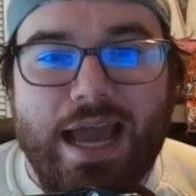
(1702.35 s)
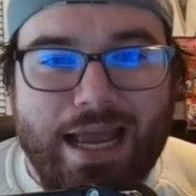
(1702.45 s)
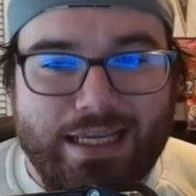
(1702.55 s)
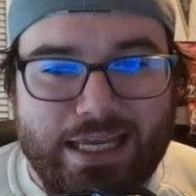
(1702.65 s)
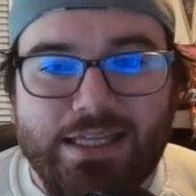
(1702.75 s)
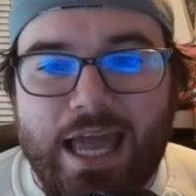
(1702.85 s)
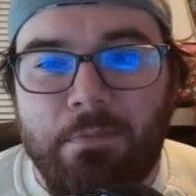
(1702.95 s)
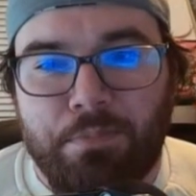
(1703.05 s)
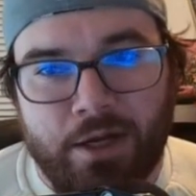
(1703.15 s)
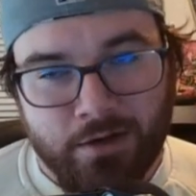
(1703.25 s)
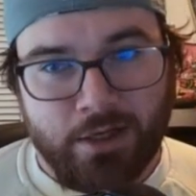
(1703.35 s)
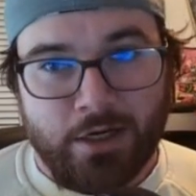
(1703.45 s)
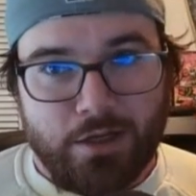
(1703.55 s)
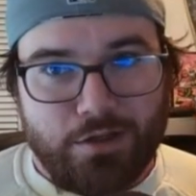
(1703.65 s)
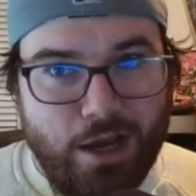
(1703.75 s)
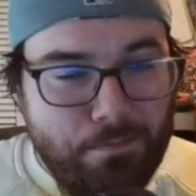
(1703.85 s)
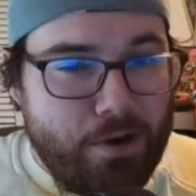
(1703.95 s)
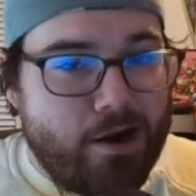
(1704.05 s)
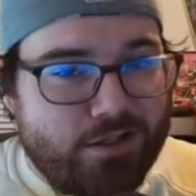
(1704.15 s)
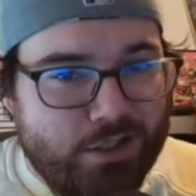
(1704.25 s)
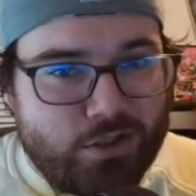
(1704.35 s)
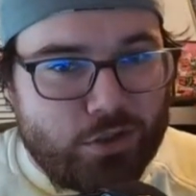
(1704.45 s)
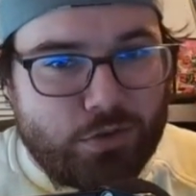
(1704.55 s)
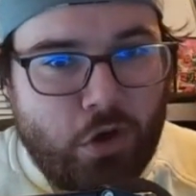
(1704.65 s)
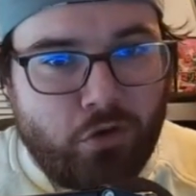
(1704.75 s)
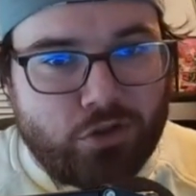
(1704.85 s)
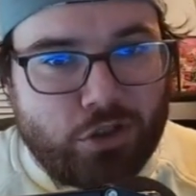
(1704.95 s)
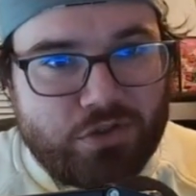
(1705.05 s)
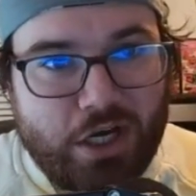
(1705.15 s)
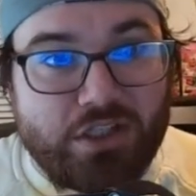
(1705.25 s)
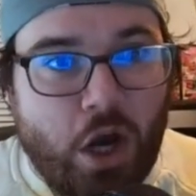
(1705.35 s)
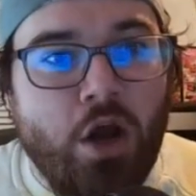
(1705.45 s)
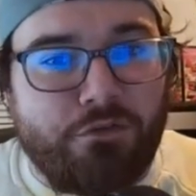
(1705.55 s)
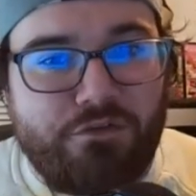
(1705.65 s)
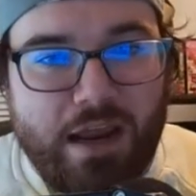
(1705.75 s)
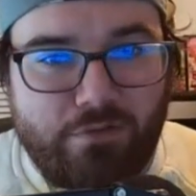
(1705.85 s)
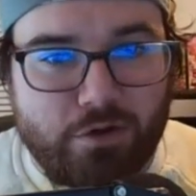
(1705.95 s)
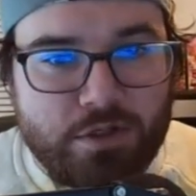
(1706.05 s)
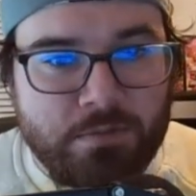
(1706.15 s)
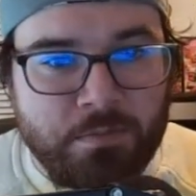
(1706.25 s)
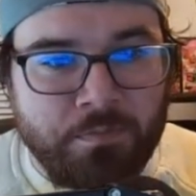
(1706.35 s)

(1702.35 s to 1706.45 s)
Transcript: I get that, but the umpires didn't do Nolan Jones a ton of favors.